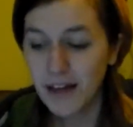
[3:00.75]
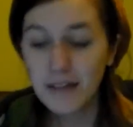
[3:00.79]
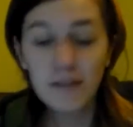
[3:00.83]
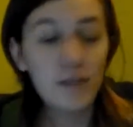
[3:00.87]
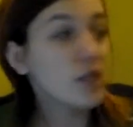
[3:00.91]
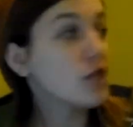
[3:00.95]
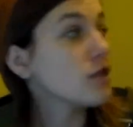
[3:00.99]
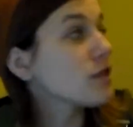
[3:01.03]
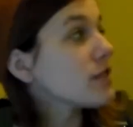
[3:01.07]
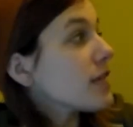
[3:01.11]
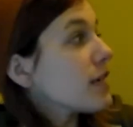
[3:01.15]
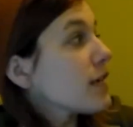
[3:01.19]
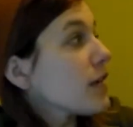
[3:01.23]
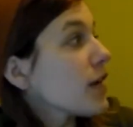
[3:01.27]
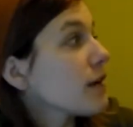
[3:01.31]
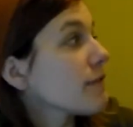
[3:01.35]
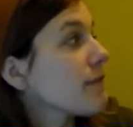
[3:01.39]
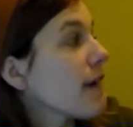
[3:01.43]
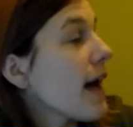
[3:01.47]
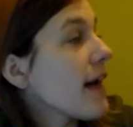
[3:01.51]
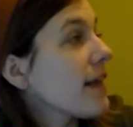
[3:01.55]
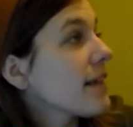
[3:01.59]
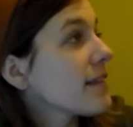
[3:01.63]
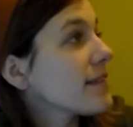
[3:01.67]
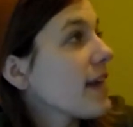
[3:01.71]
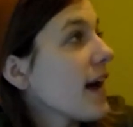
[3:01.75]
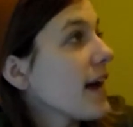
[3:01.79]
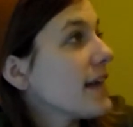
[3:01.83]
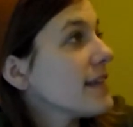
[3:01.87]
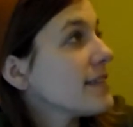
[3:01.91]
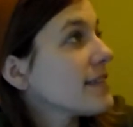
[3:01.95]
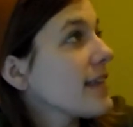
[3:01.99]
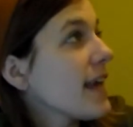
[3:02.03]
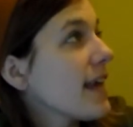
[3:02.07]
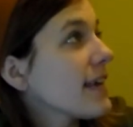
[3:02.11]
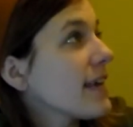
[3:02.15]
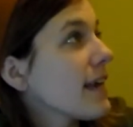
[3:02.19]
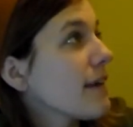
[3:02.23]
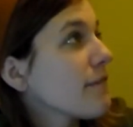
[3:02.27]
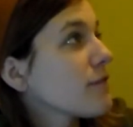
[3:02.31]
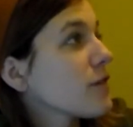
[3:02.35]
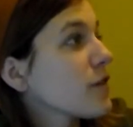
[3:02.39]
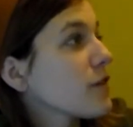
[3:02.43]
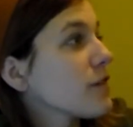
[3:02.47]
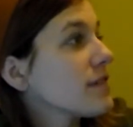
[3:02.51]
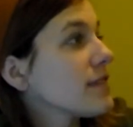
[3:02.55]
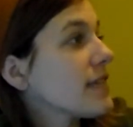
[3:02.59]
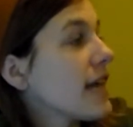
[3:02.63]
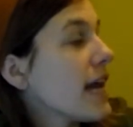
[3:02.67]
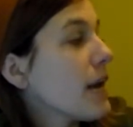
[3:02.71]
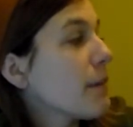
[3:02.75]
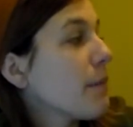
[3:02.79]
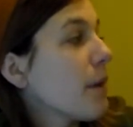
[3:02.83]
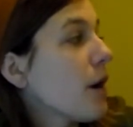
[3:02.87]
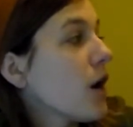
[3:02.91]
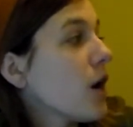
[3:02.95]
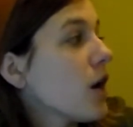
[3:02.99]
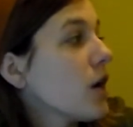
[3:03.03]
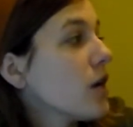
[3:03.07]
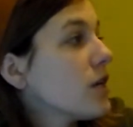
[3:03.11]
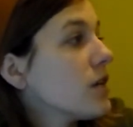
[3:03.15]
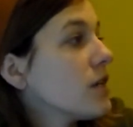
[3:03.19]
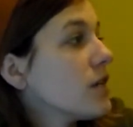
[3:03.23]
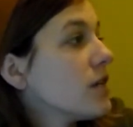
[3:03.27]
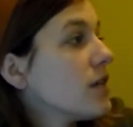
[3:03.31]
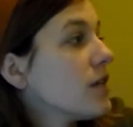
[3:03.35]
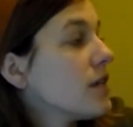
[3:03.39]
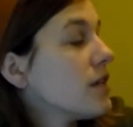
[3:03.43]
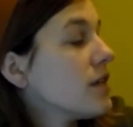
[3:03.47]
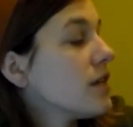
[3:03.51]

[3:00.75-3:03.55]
Did you see Valentine's Day gift on the table?